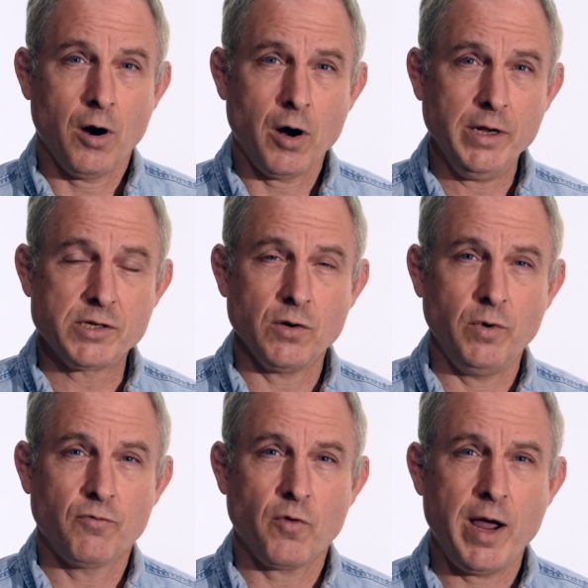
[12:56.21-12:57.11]
All right, so
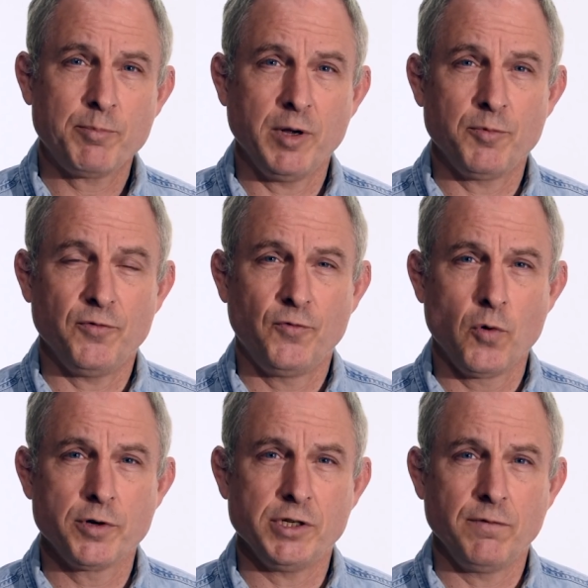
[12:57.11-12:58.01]
we've wrapped up the
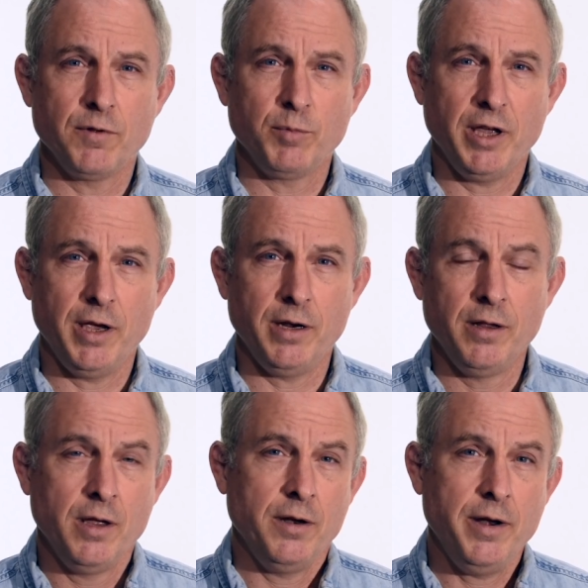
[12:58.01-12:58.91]
forging of the
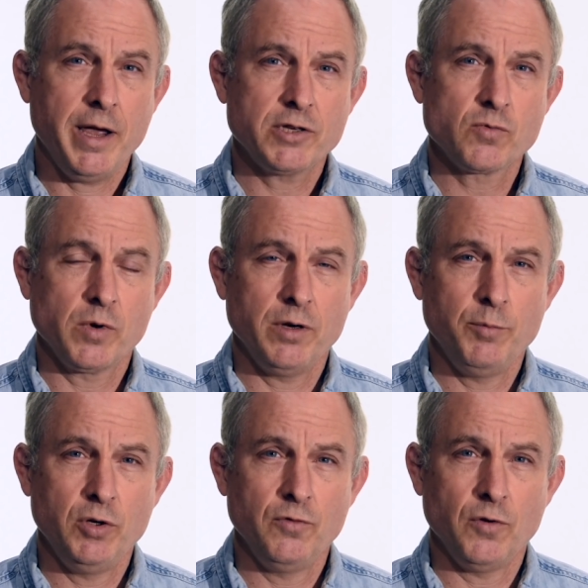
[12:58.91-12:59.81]
blade. Next, we're gonna
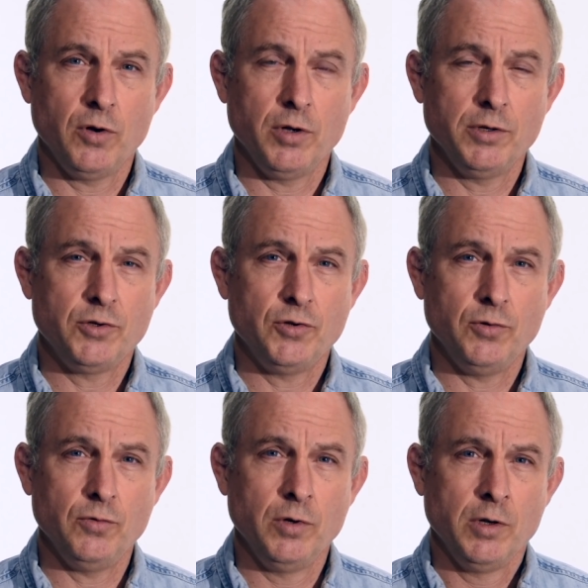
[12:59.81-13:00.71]
move on
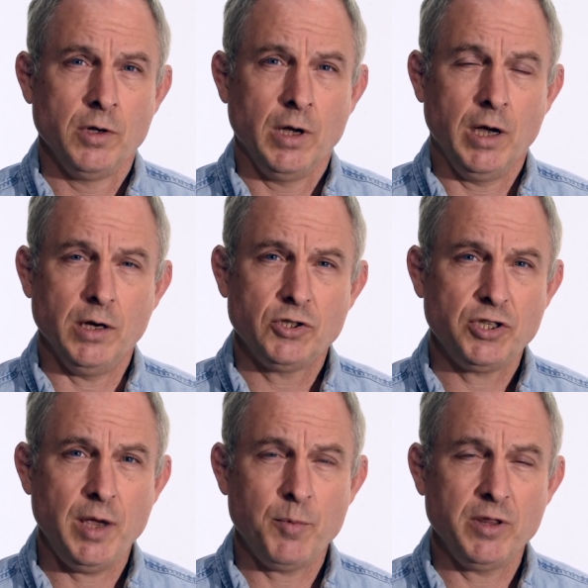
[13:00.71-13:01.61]
to uh,
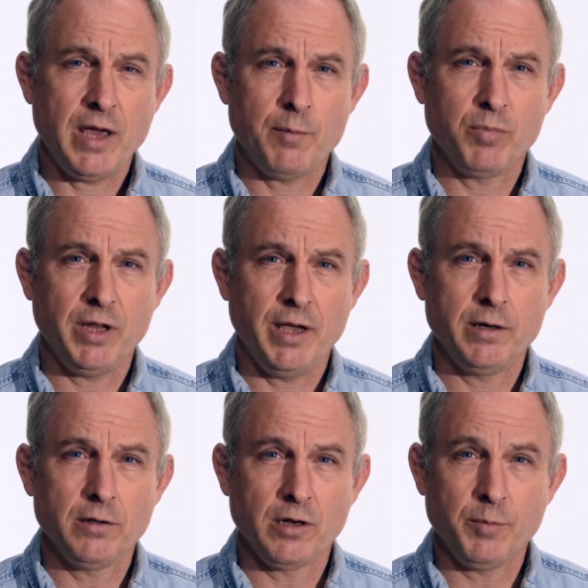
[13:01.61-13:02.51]
shaping that
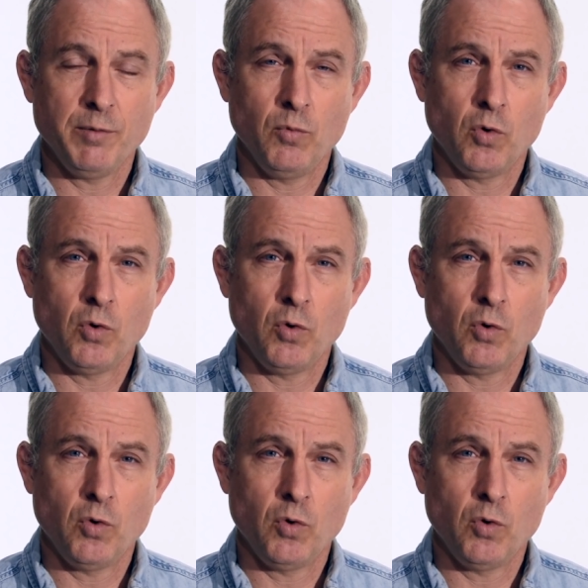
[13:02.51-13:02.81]
blade a little bit